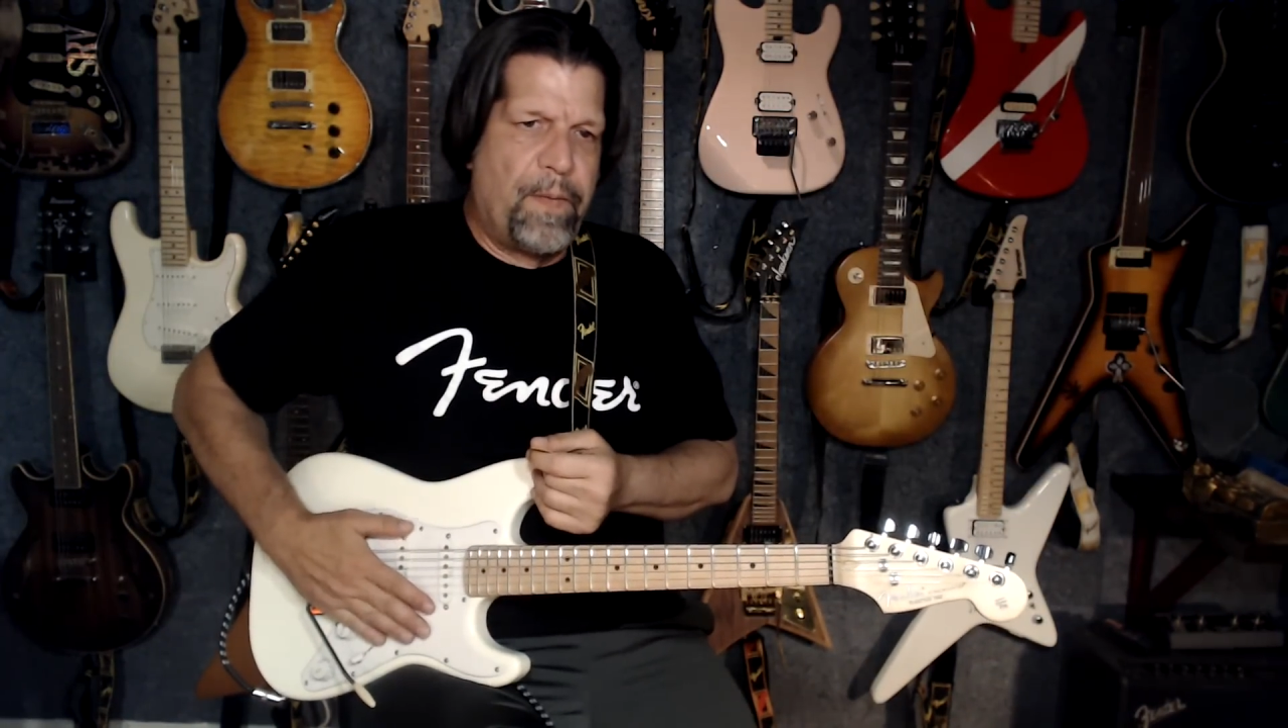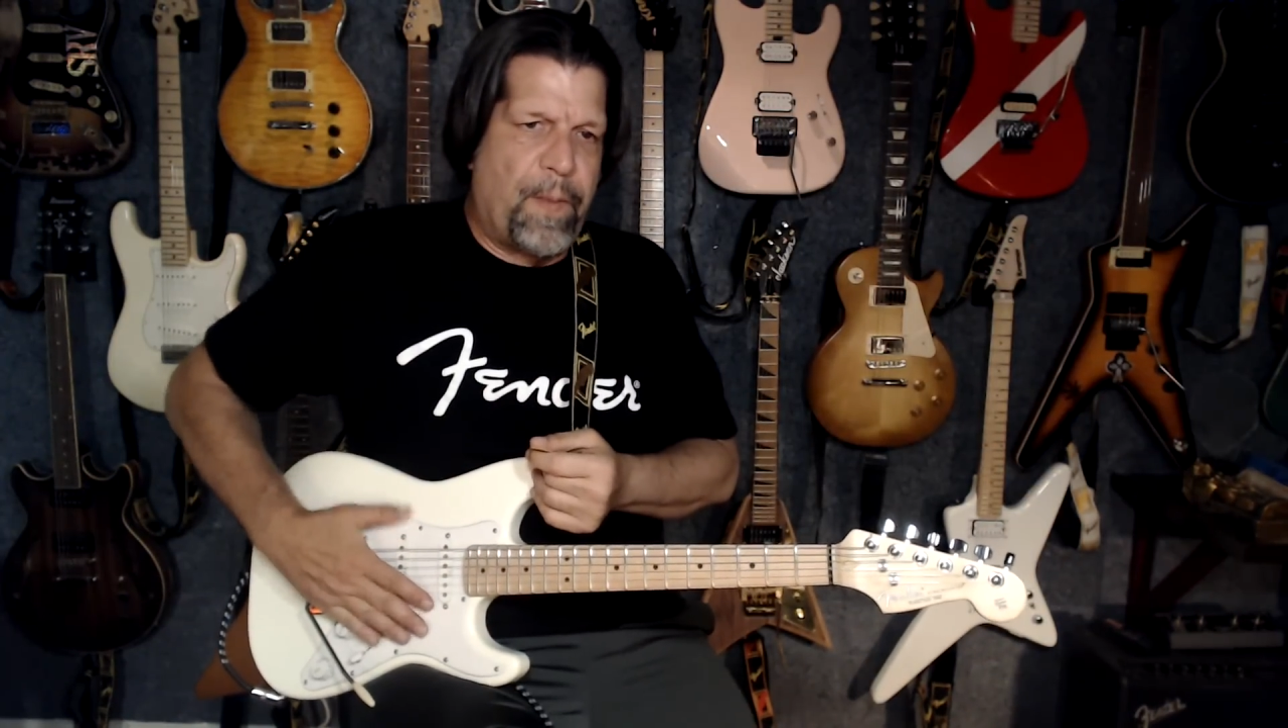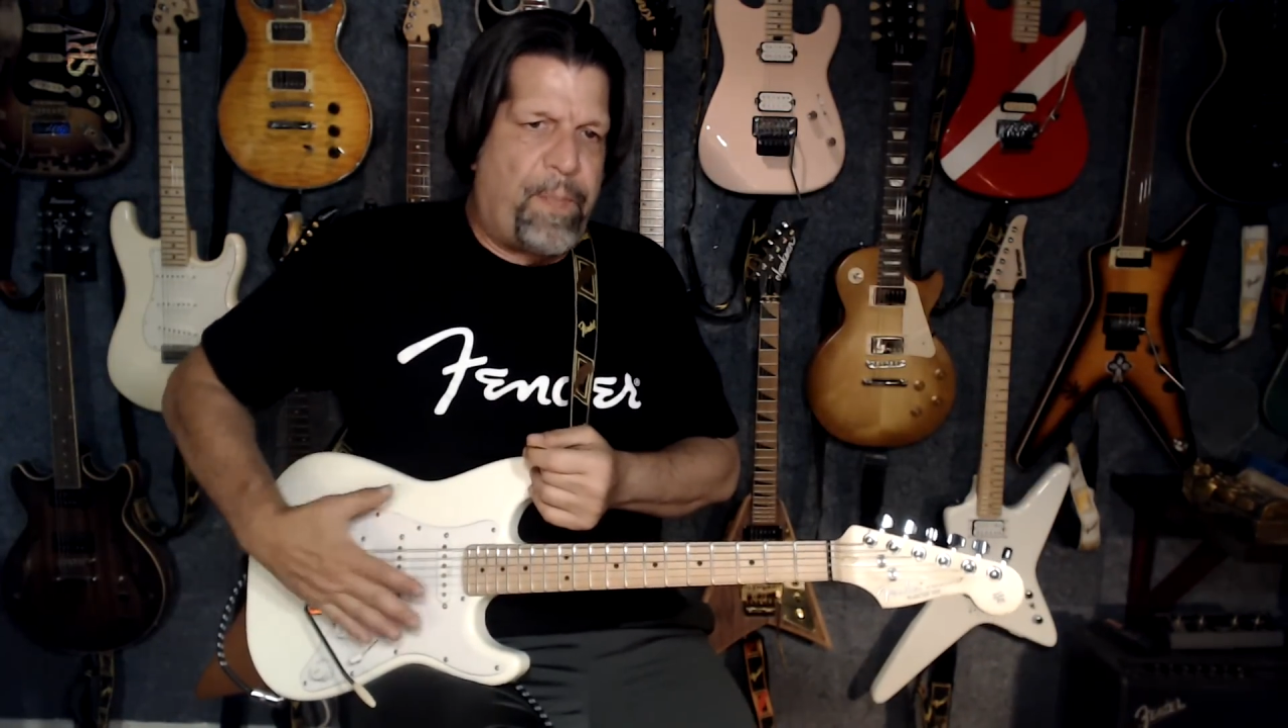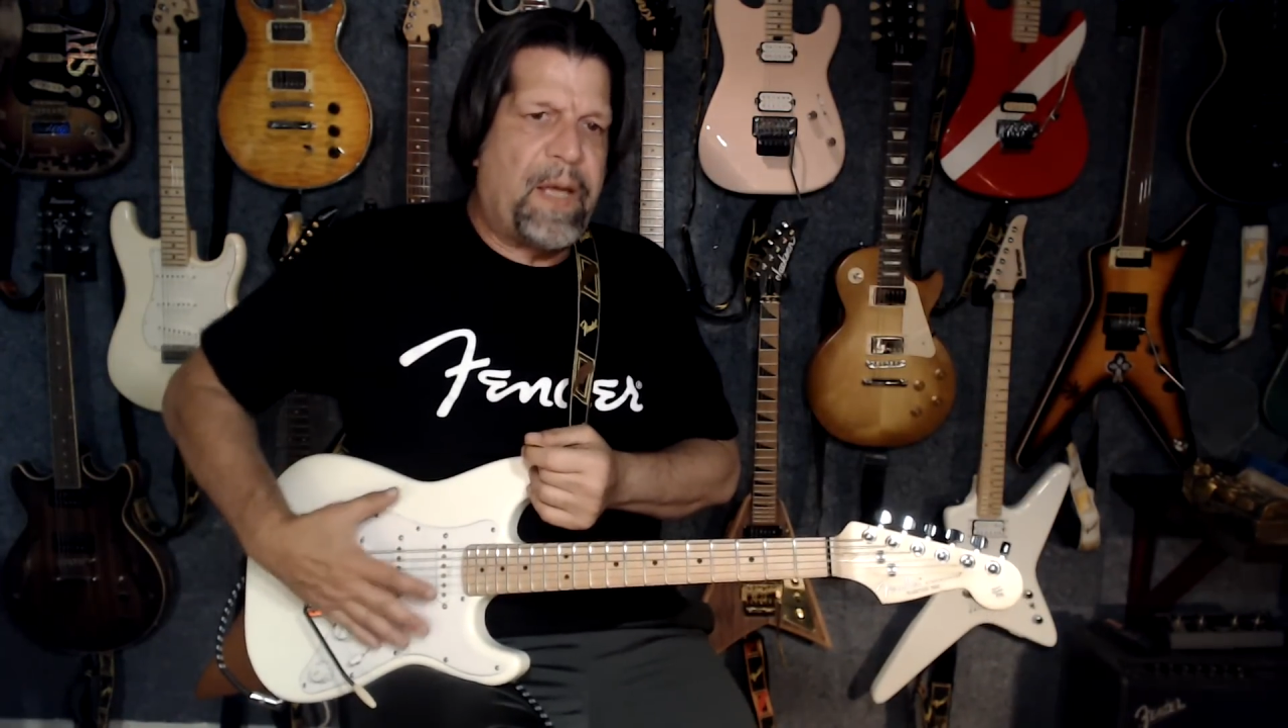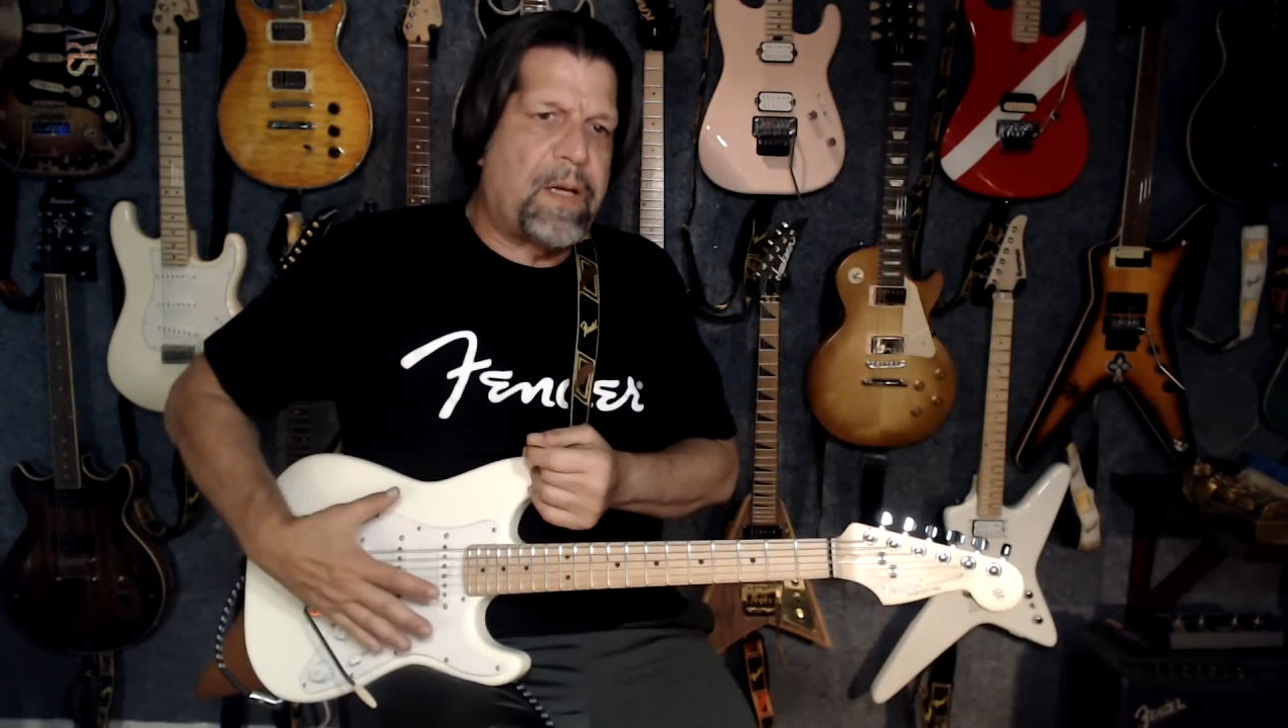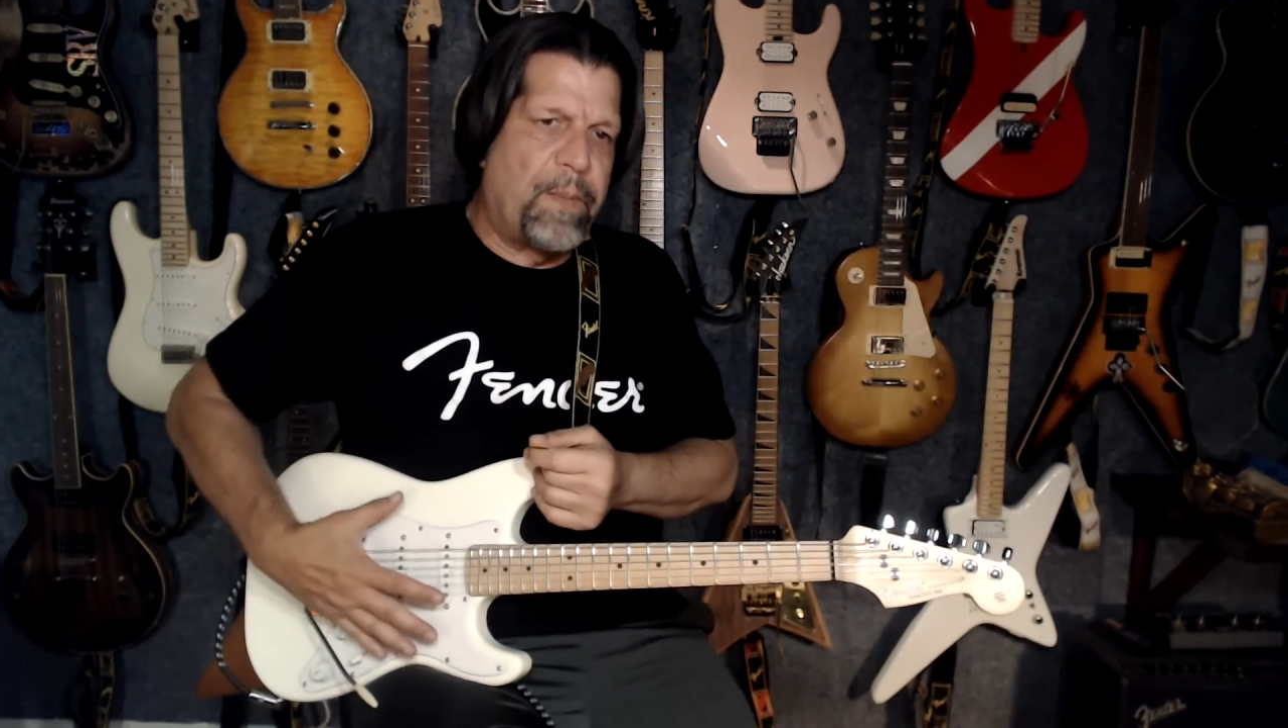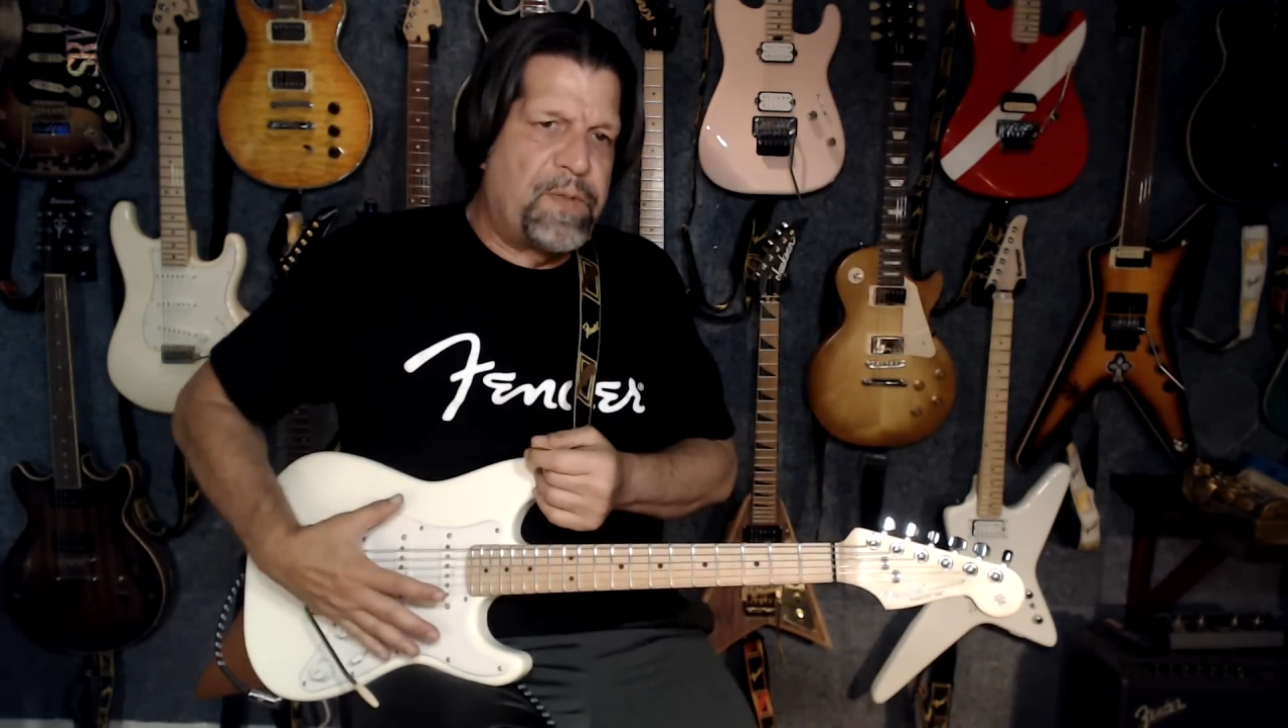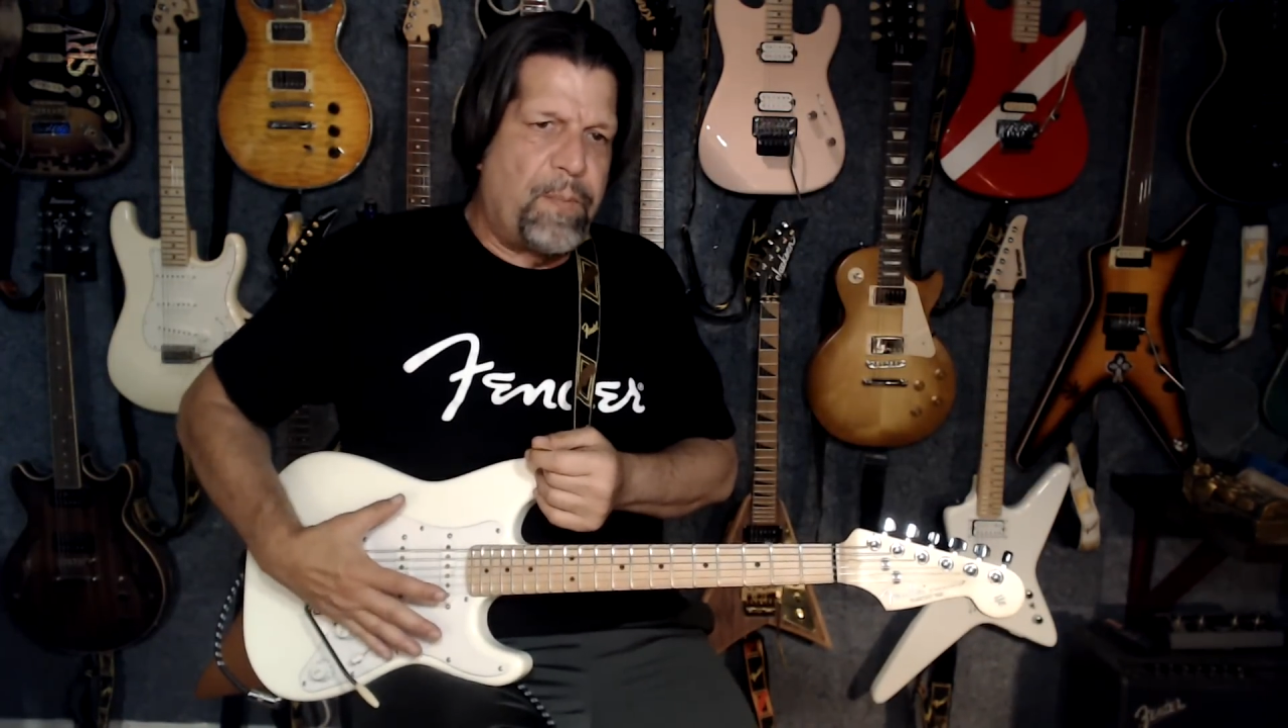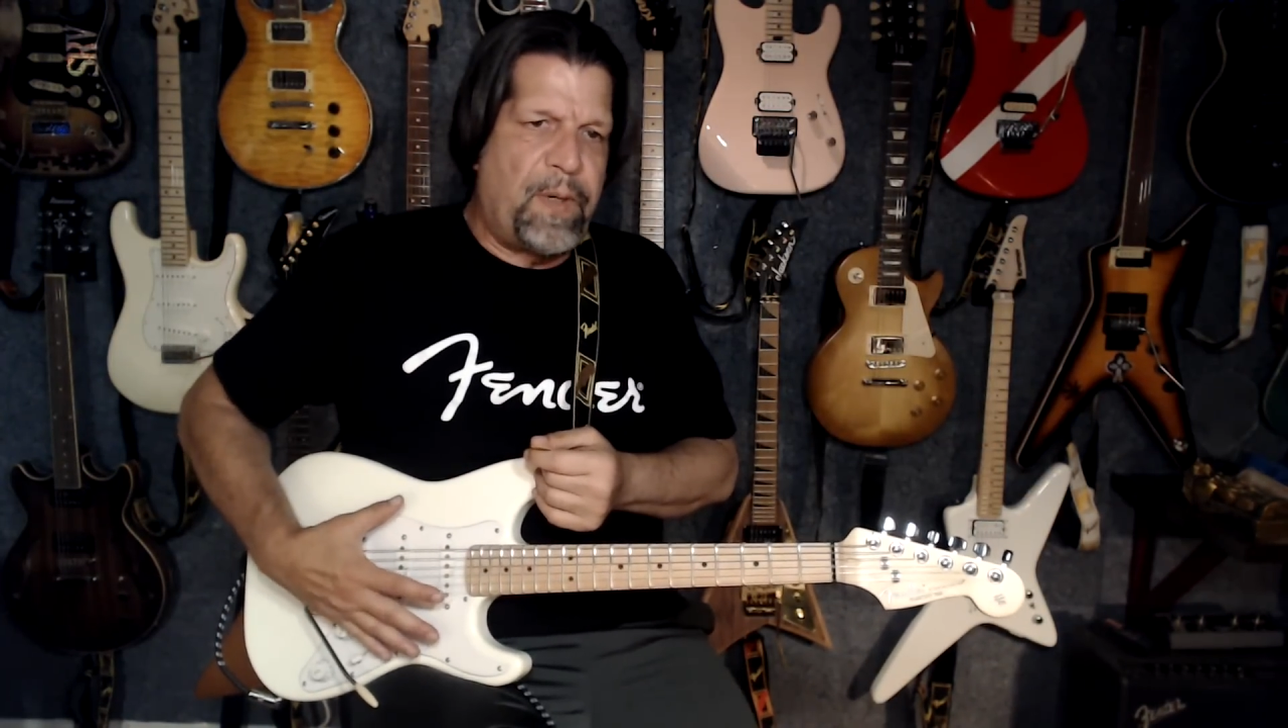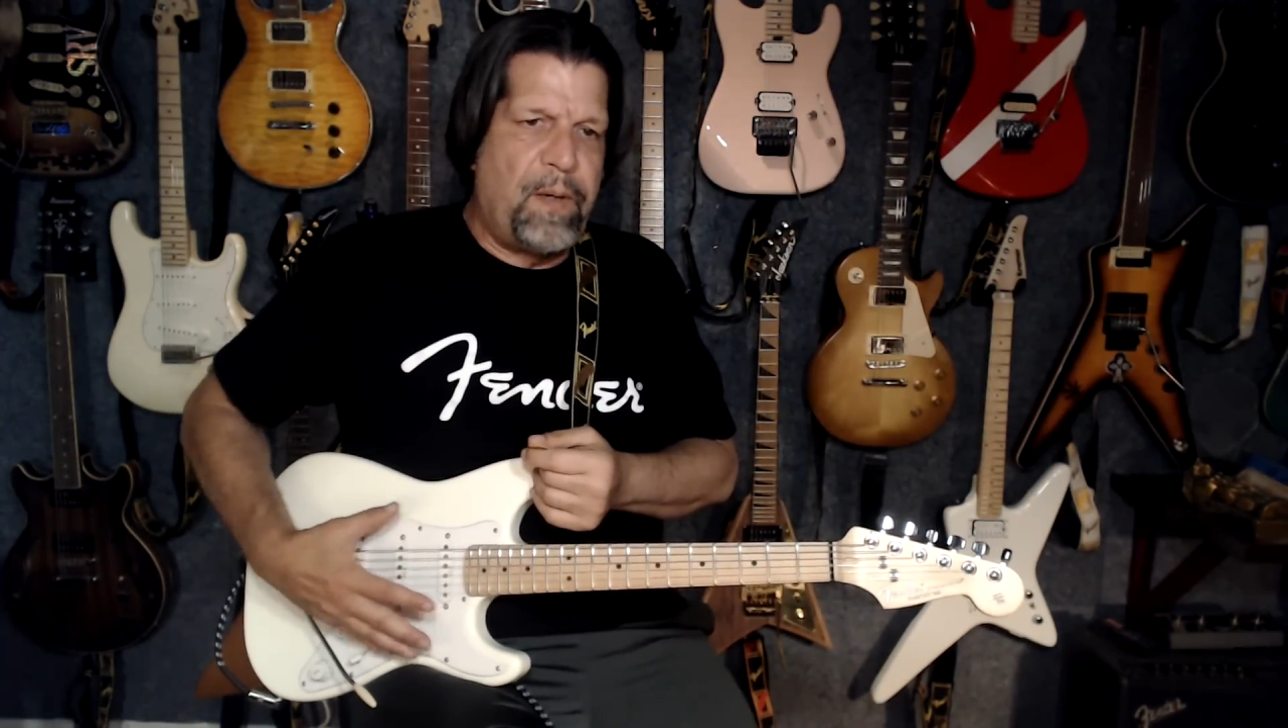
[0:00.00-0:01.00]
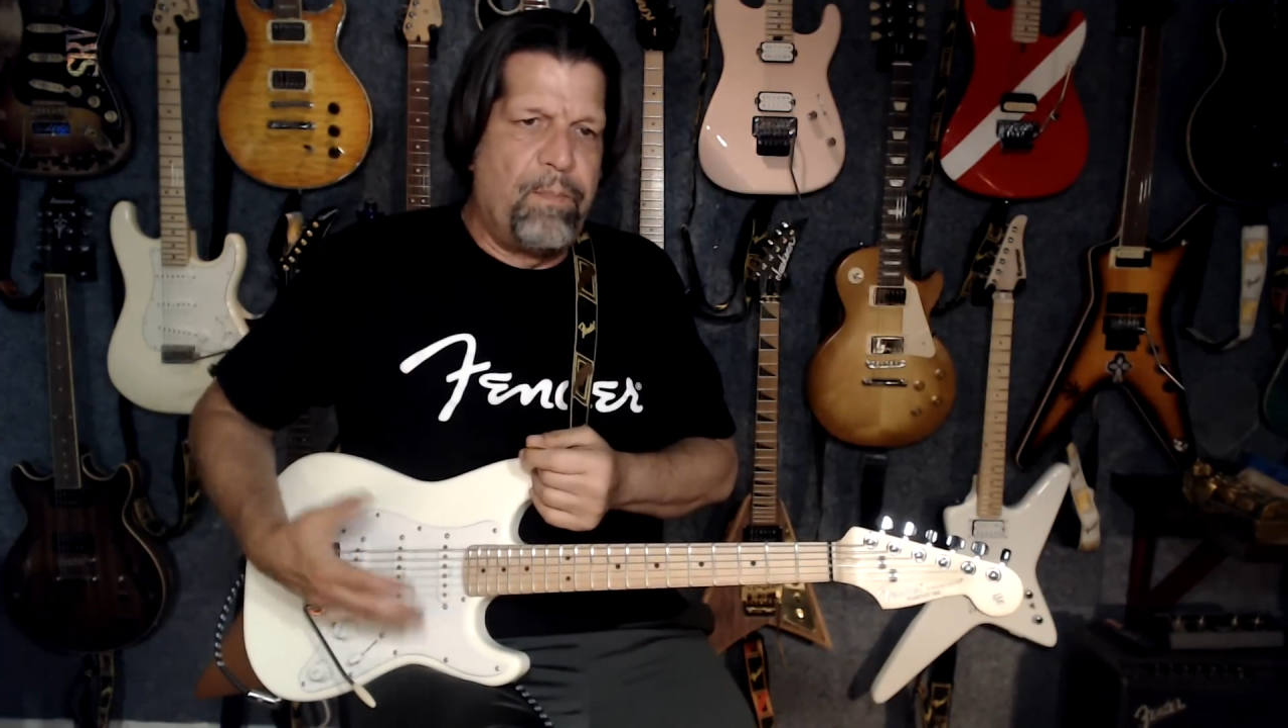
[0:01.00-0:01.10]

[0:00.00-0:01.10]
pickup to be